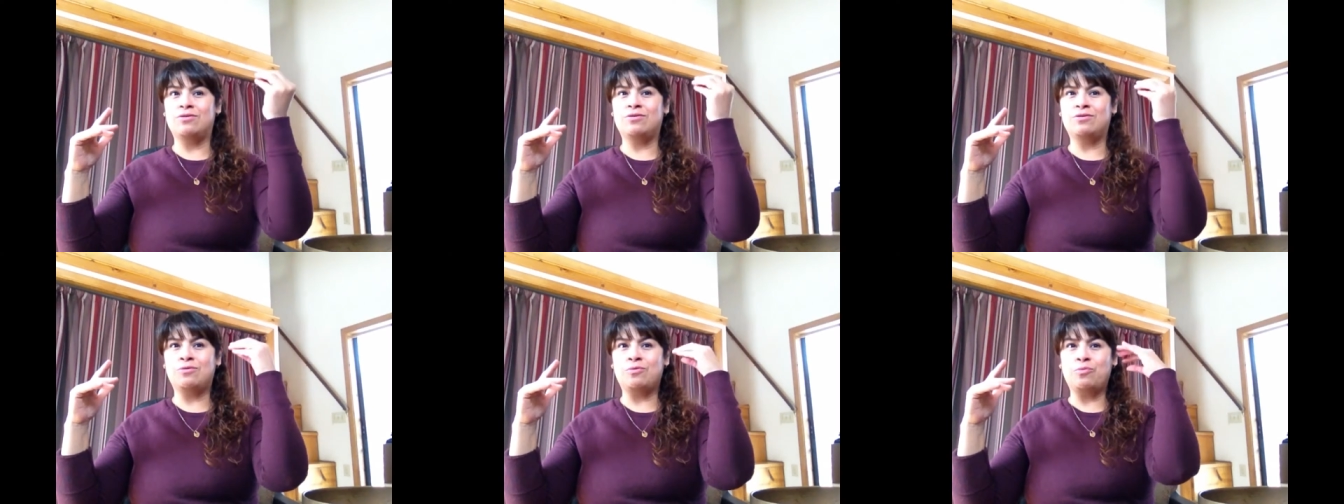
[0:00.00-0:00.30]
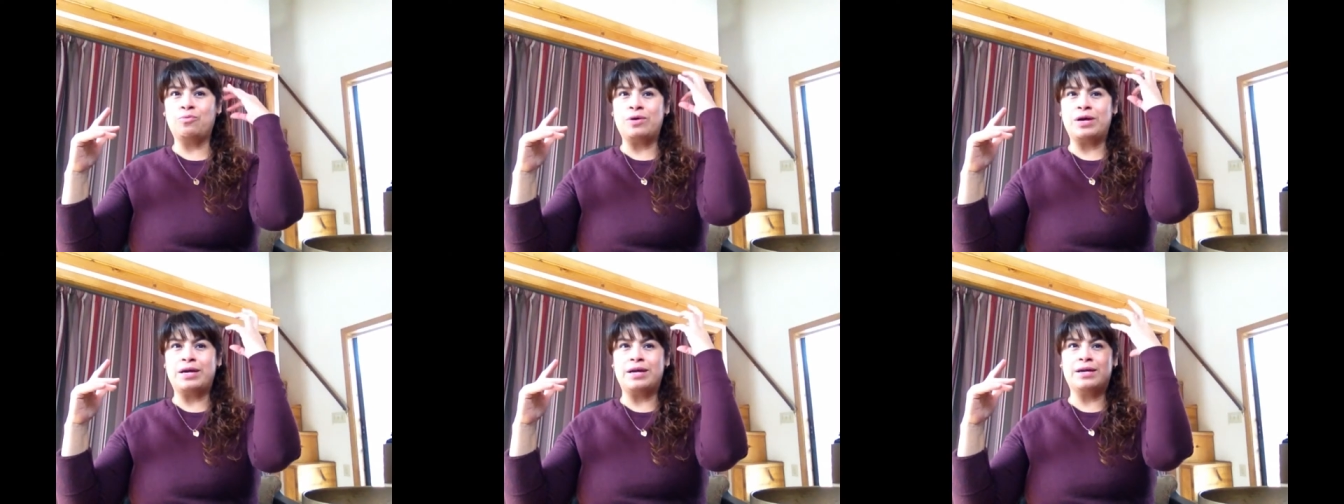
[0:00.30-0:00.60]
or
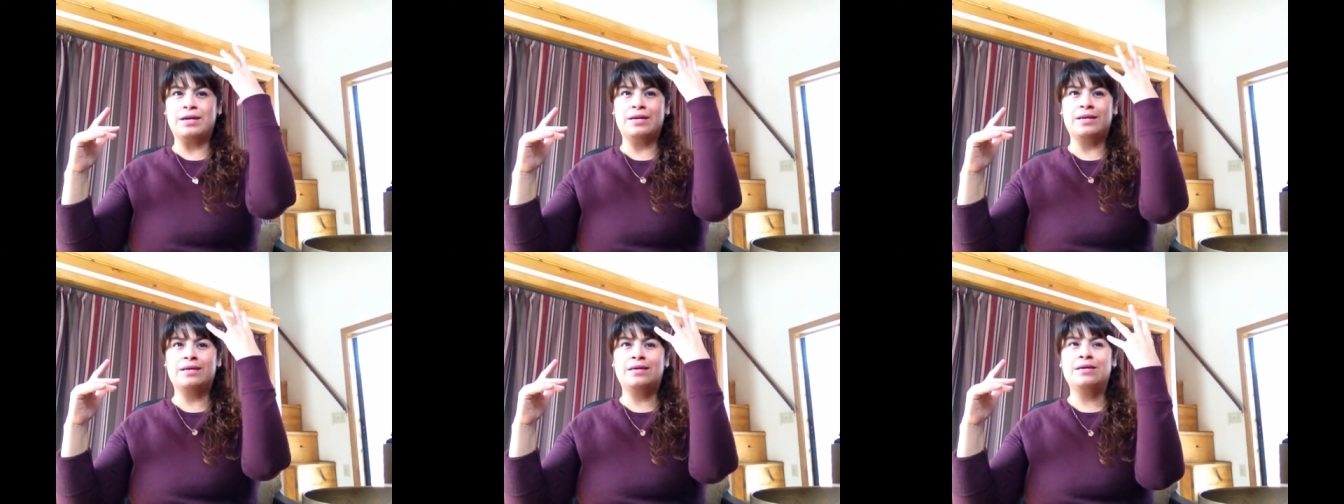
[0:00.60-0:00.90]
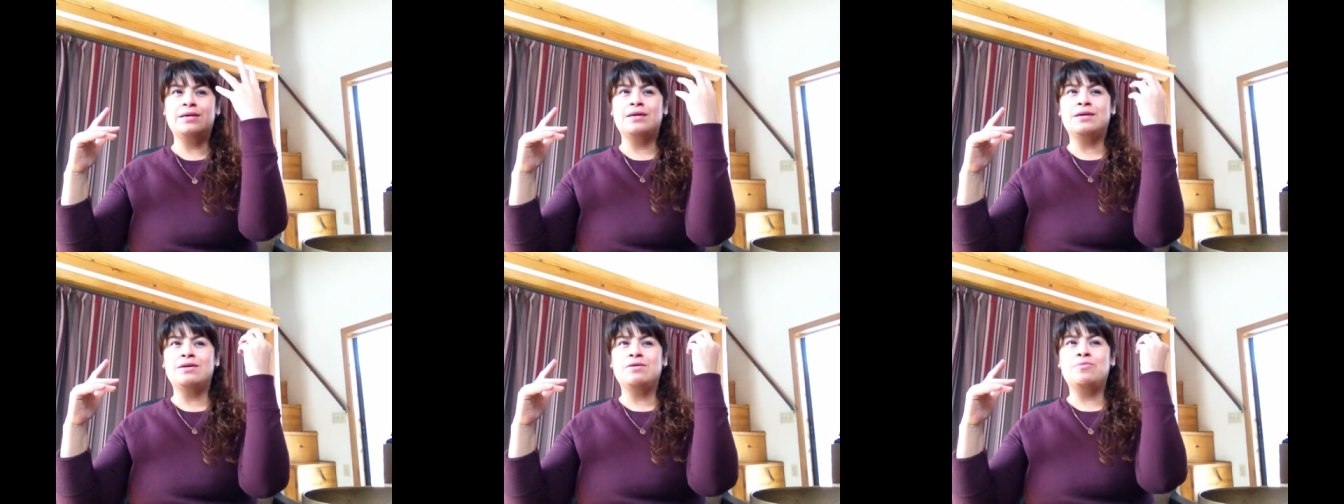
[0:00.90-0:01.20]

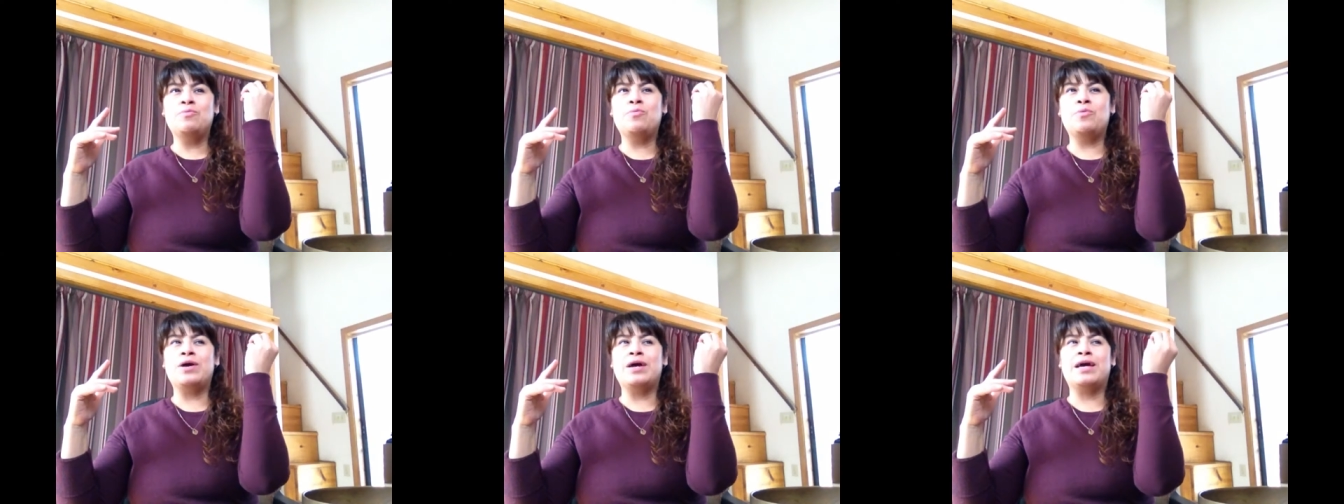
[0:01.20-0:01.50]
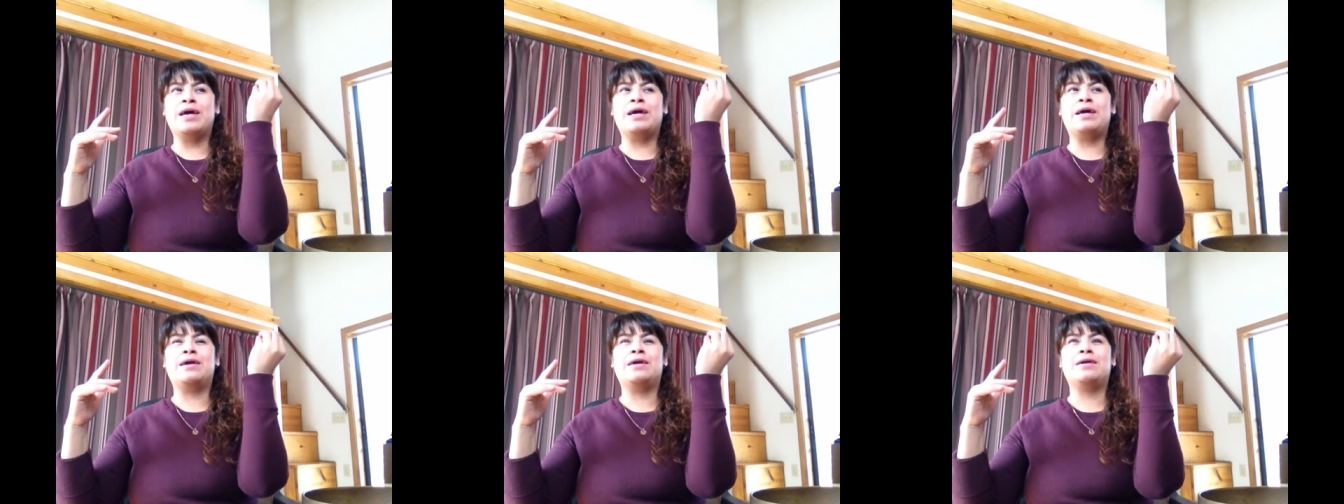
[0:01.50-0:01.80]

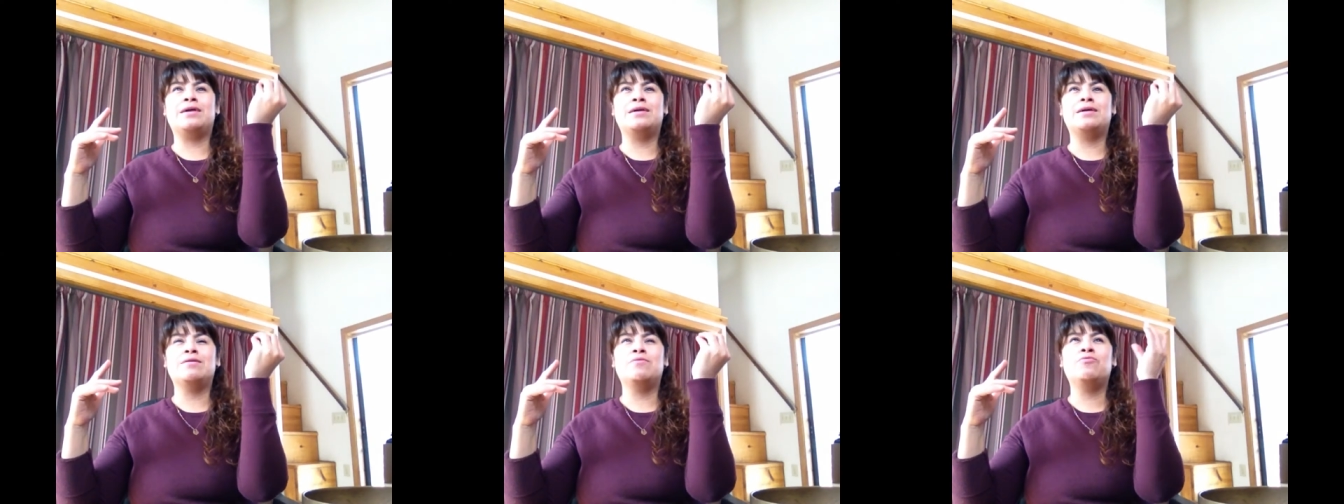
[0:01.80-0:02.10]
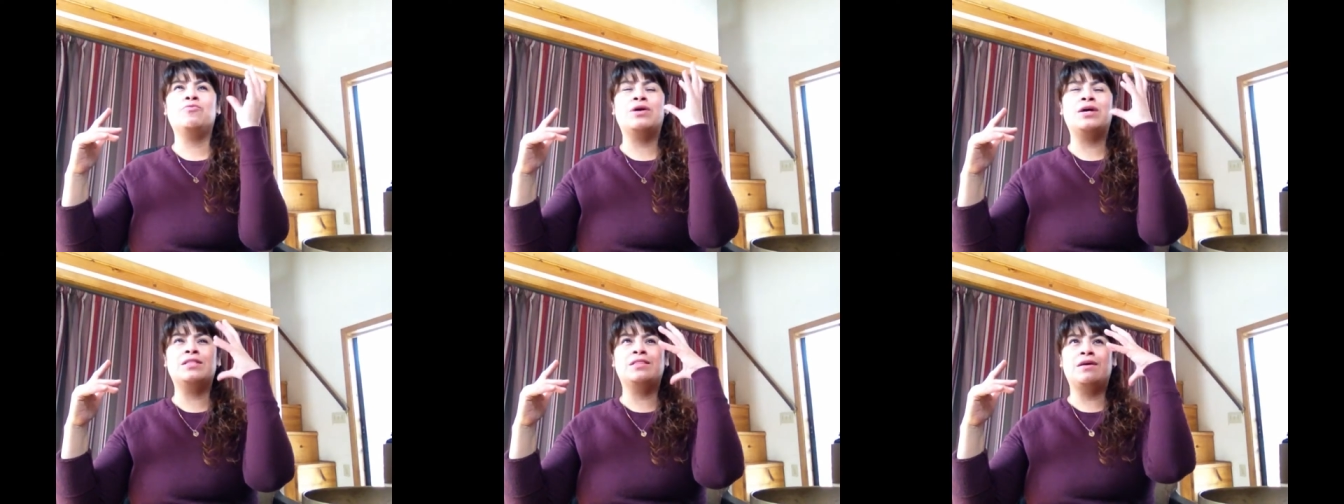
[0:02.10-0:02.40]
where
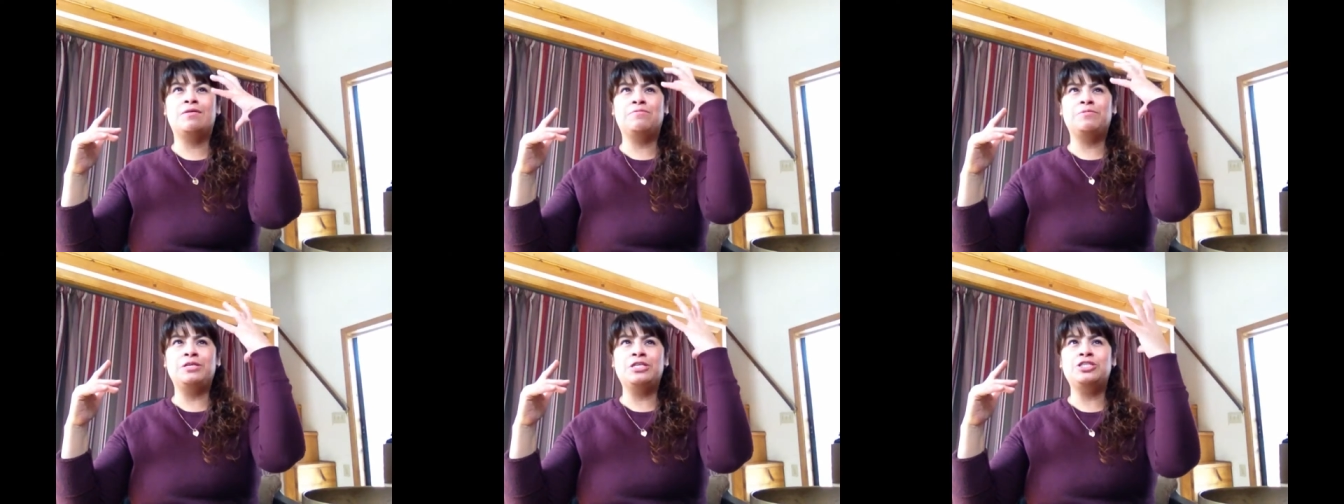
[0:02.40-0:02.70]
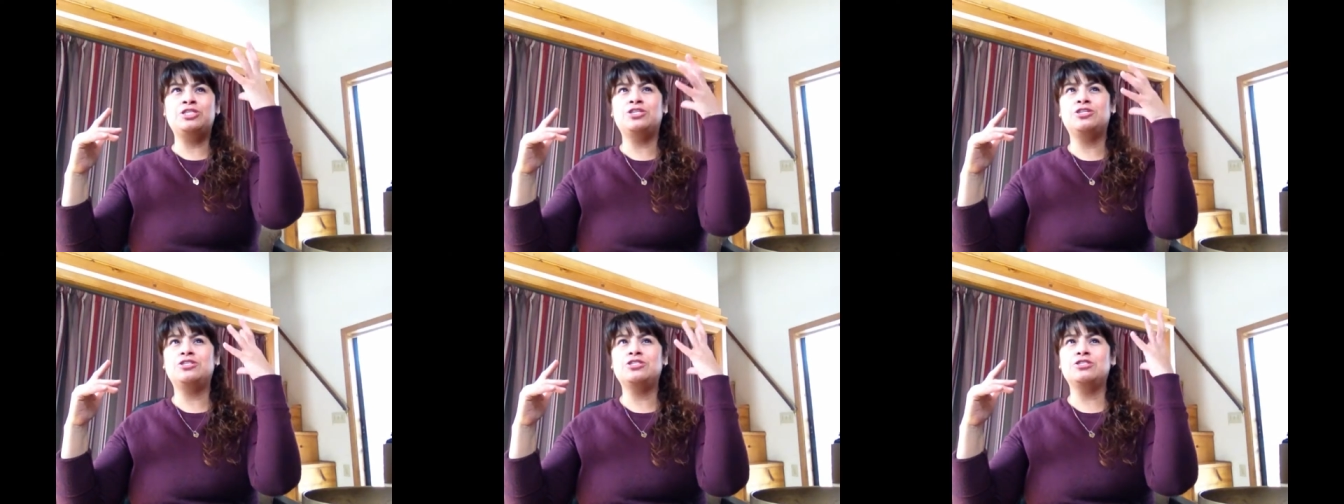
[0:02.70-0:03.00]
the
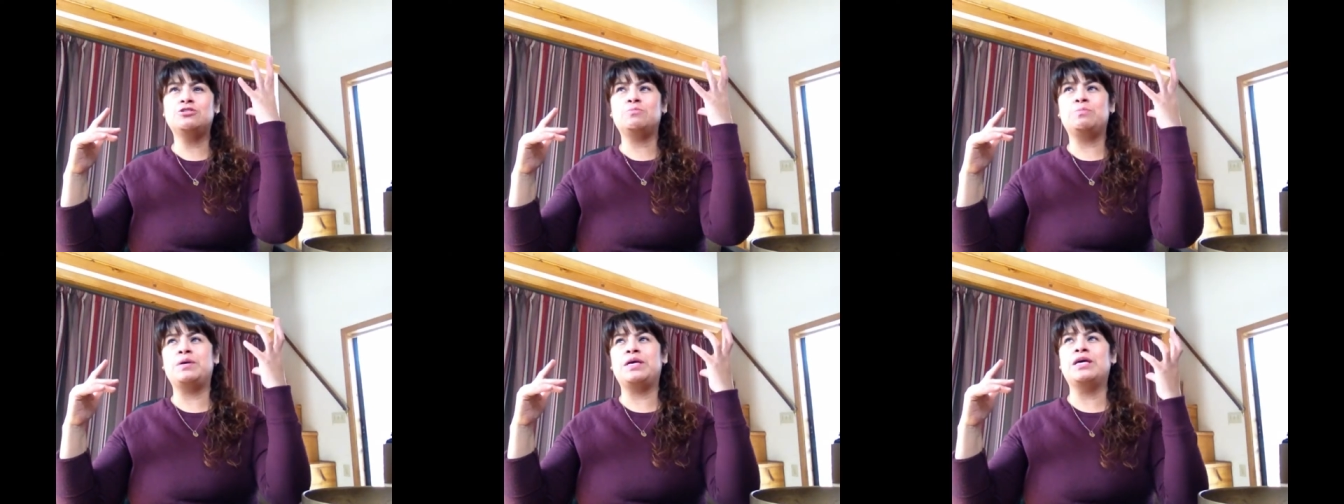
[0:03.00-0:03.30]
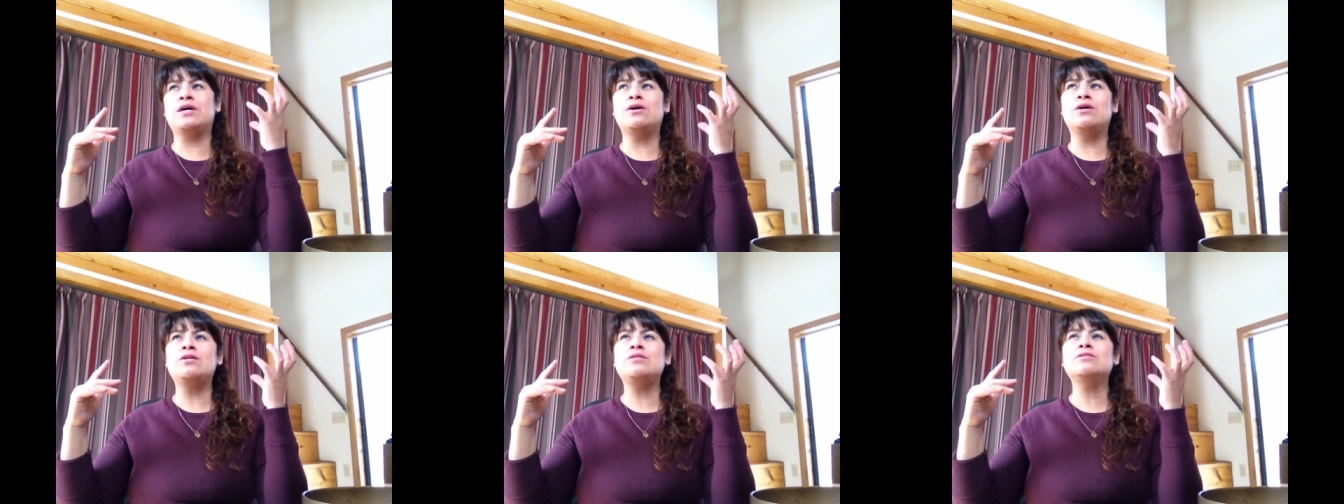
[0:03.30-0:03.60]
visions
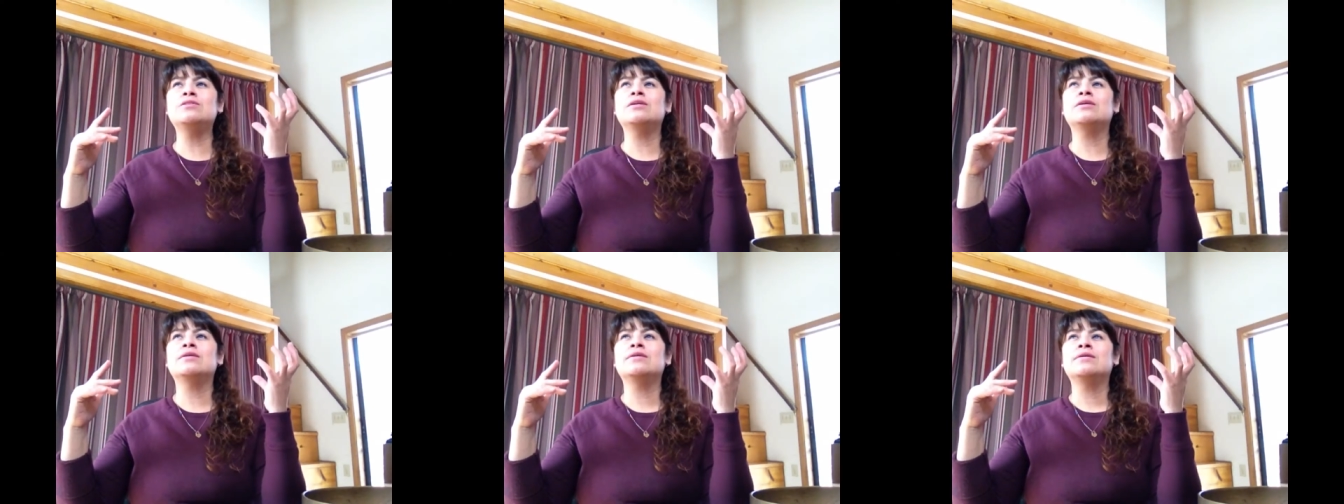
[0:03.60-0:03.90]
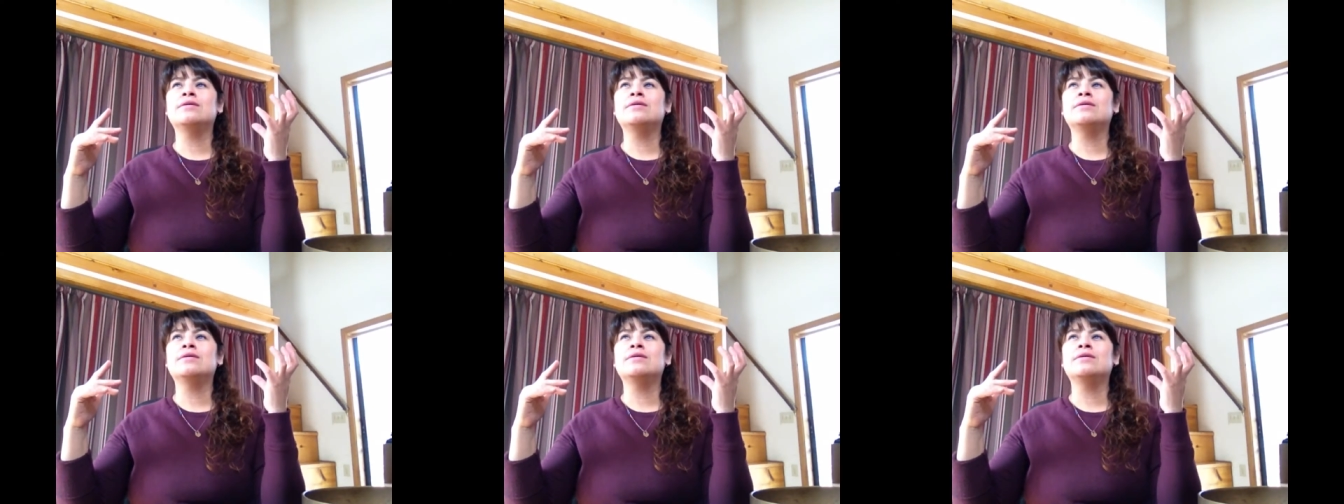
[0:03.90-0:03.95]
build